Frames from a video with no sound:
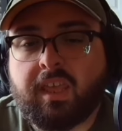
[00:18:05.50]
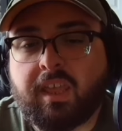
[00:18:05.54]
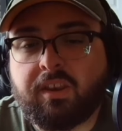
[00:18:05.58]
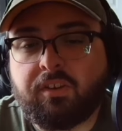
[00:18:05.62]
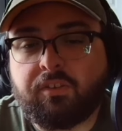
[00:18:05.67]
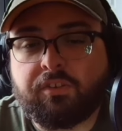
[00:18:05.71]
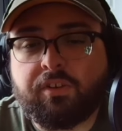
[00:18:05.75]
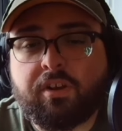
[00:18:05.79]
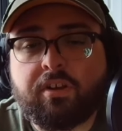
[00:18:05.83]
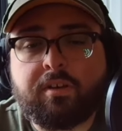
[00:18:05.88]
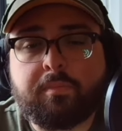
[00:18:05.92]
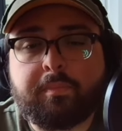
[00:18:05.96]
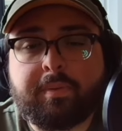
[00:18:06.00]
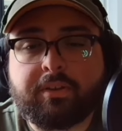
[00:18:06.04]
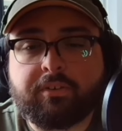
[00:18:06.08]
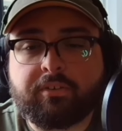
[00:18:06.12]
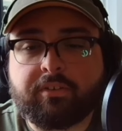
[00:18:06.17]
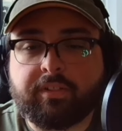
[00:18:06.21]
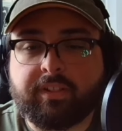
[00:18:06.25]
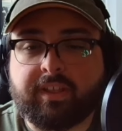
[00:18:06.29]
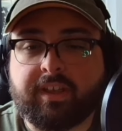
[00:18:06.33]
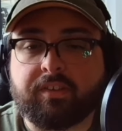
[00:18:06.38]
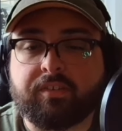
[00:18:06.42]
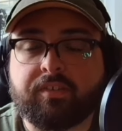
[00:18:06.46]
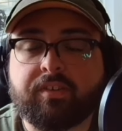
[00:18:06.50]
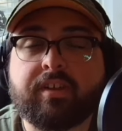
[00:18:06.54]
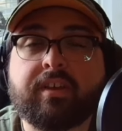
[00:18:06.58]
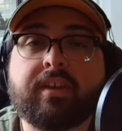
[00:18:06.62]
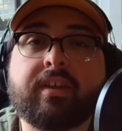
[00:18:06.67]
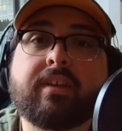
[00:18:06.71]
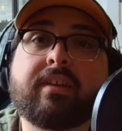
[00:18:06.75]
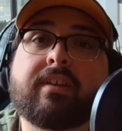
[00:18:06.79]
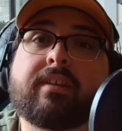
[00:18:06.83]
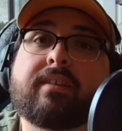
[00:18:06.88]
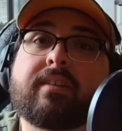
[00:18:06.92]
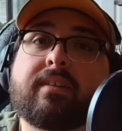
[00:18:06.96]
And you start to build your
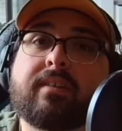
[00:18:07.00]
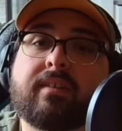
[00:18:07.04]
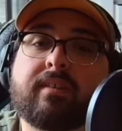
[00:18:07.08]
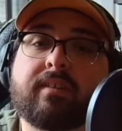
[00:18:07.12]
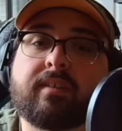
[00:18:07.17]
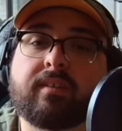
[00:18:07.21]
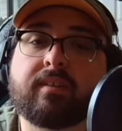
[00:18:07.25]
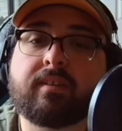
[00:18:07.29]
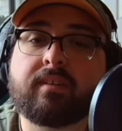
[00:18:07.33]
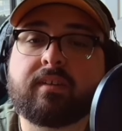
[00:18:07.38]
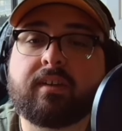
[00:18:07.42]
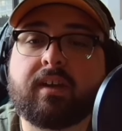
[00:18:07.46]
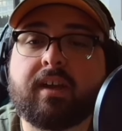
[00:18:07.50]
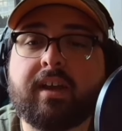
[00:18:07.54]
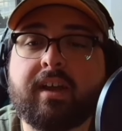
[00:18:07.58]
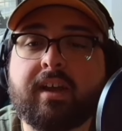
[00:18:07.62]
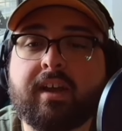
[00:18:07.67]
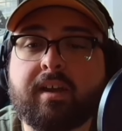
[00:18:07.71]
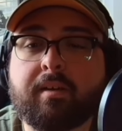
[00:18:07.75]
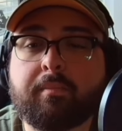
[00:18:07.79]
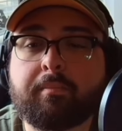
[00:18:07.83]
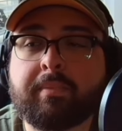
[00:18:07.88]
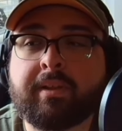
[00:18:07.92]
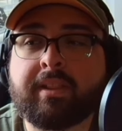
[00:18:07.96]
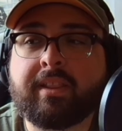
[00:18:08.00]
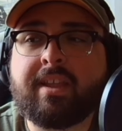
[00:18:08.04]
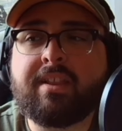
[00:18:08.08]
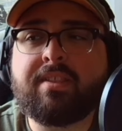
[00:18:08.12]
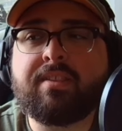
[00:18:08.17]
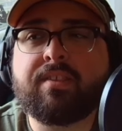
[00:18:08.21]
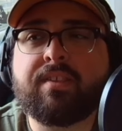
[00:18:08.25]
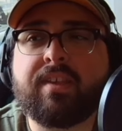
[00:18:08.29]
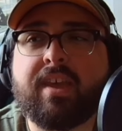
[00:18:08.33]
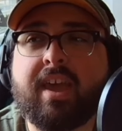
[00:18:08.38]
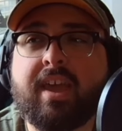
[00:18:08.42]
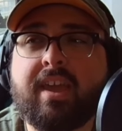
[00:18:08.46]
list. But
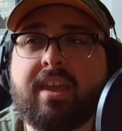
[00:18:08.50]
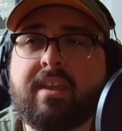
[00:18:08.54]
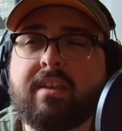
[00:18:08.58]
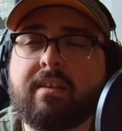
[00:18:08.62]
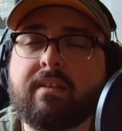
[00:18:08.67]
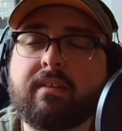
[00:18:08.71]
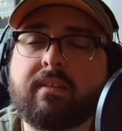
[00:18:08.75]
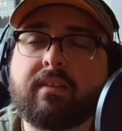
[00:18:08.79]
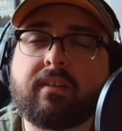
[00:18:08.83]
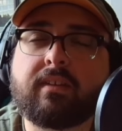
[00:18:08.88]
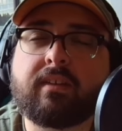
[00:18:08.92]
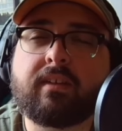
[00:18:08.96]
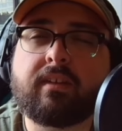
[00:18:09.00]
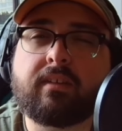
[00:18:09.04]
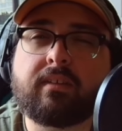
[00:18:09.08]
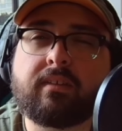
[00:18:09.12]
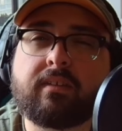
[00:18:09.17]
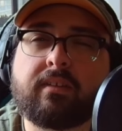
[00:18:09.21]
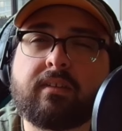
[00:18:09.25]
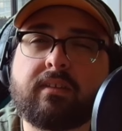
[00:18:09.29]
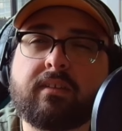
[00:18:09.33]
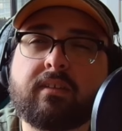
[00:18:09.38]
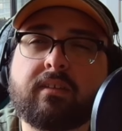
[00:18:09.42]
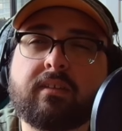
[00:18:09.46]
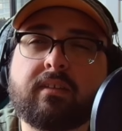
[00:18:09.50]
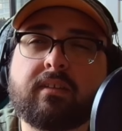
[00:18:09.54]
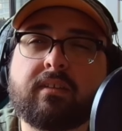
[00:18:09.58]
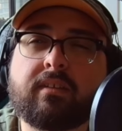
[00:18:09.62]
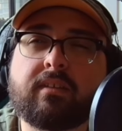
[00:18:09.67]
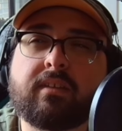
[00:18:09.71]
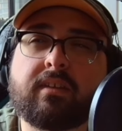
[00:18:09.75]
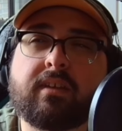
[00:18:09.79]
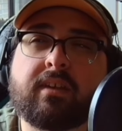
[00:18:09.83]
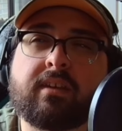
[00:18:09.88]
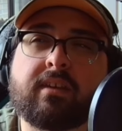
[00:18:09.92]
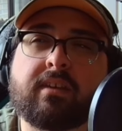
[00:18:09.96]
let's say it
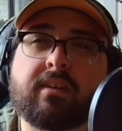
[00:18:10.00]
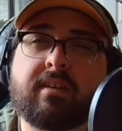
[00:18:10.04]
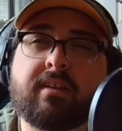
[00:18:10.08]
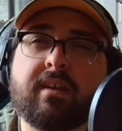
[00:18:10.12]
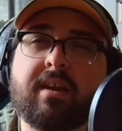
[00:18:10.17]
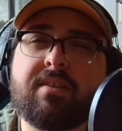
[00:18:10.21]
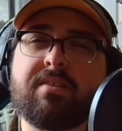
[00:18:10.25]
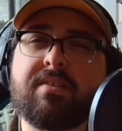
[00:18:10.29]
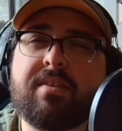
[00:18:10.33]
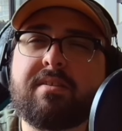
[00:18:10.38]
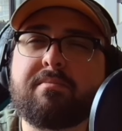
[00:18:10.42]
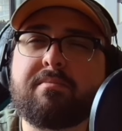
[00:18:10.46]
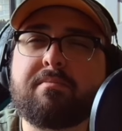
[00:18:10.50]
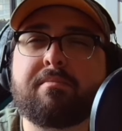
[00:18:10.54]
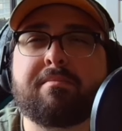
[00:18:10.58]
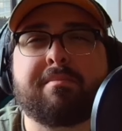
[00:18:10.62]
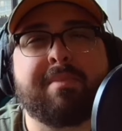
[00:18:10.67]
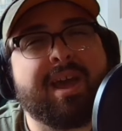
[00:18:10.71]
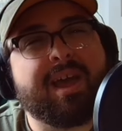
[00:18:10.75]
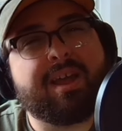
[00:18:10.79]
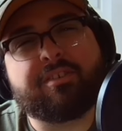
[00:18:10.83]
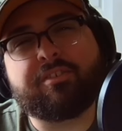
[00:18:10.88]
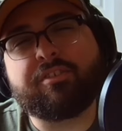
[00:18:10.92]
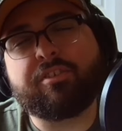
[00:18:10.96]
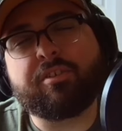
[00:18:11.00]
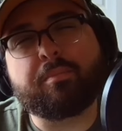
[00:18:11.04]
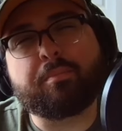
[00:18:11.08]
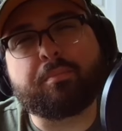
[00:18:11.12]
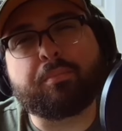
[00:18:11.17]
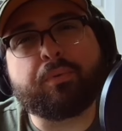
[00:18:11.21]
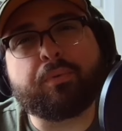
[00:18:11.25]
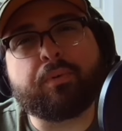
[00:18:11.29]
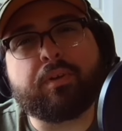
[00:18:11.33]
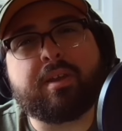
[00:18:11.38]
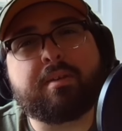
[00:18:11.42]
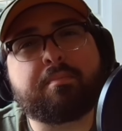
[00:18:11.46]
doesn't match
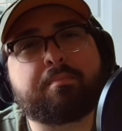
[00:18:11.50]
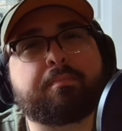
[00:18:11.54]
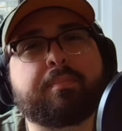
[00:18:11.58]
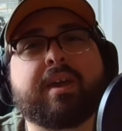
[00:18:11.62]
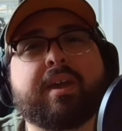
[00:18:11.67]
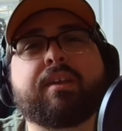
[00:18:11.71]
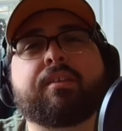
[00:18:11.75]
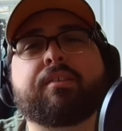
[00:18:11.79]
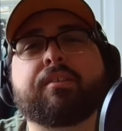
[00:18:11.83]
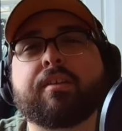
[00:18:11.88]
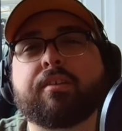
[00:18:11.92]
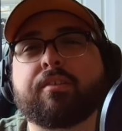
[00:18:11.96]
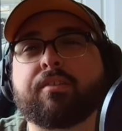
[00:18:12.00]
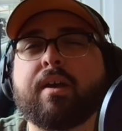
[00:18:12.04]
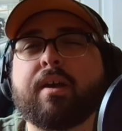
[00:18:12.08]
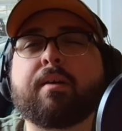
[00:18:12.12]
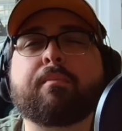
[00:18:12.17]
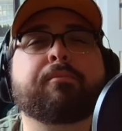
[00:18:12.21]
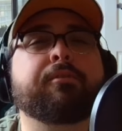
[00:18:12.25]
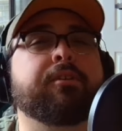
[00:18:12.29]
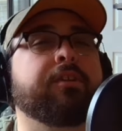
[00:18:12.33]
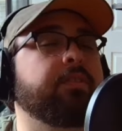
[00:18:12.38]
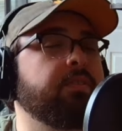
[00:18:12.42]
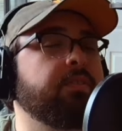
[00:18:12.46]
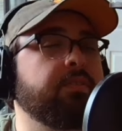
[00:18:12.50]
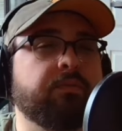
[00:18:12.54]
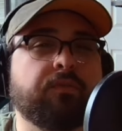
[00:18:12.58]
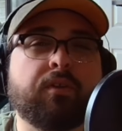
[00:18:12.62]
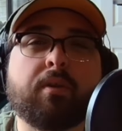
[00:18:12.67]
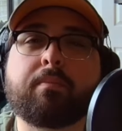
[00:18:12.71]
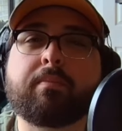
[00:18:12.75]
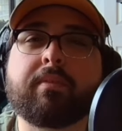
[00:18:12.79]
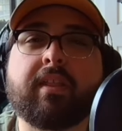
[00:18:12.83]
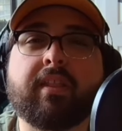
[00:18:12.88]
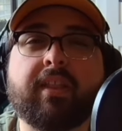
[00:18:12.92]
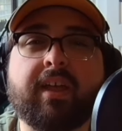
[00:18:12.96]
your pre-based assumptions
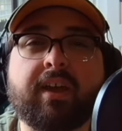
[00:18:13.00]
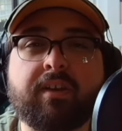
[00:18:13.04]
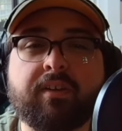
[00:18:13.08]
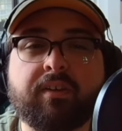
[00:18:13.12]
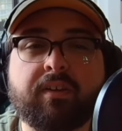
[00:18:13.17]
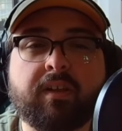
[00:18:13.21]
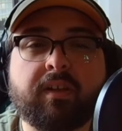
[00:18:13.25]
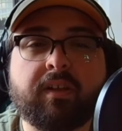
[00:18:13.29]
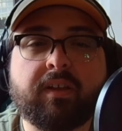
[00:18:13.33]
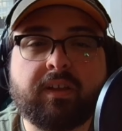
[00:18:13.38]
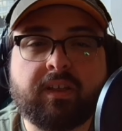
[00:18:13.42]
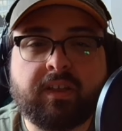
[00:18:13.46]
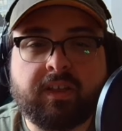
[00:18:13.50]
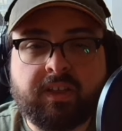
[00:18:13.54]
from the lore.